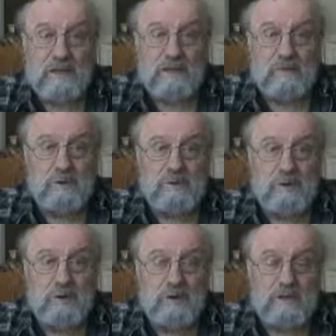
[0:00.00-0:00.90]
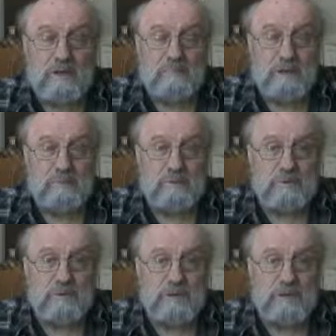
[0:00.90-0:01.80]
reward the people
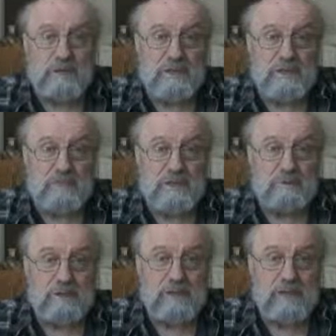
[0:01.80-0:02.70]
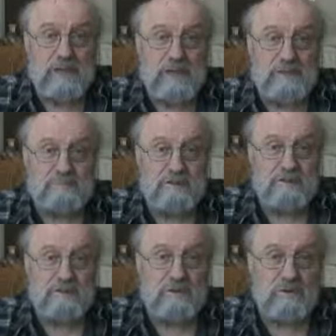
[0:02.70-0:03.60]
within the money-making aspects
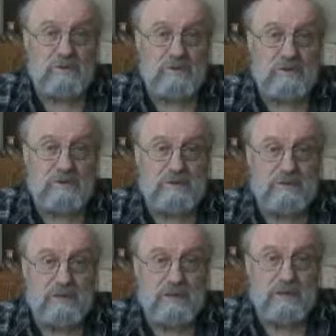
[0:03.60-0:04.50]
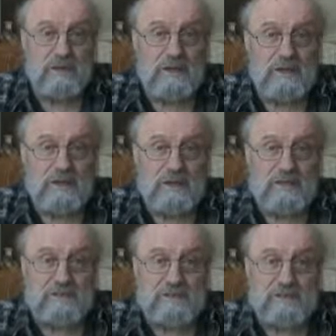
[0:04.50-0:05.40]
of the corporation to the
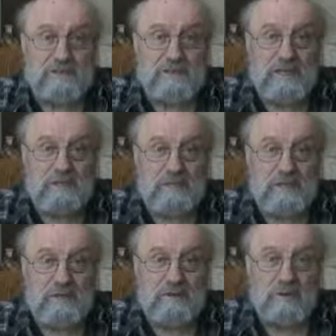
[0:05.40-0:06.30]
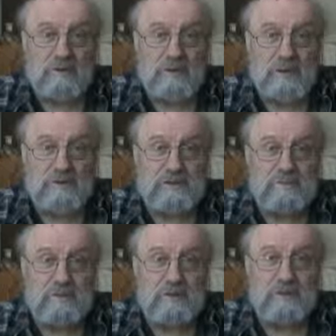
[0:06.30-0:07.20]
extent that they make the corporation
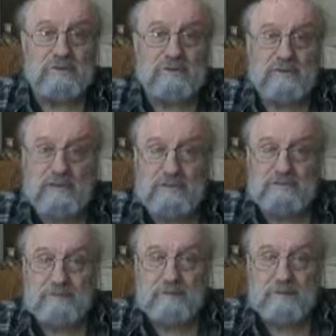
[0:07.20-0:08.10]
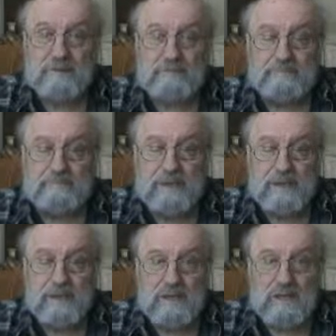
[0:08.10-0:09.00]
more successful.
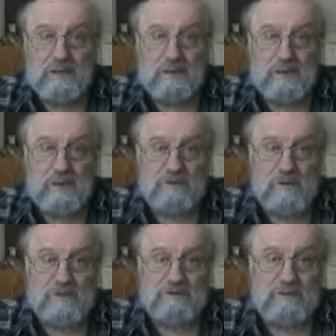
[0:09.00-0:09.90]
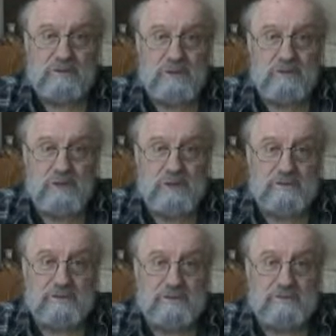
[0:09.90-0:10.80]
And one of the ways that
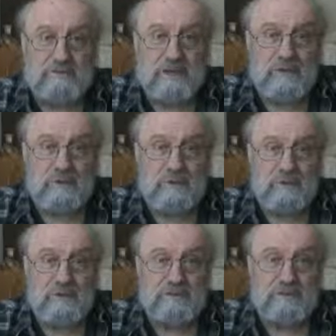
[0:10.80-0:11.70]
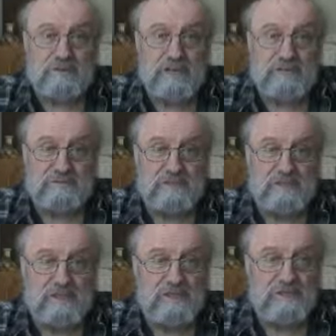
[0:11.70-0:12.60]
corporations have found to be more successful
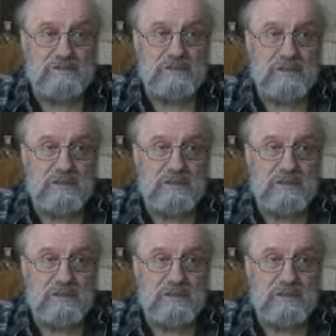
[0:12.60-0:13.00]
is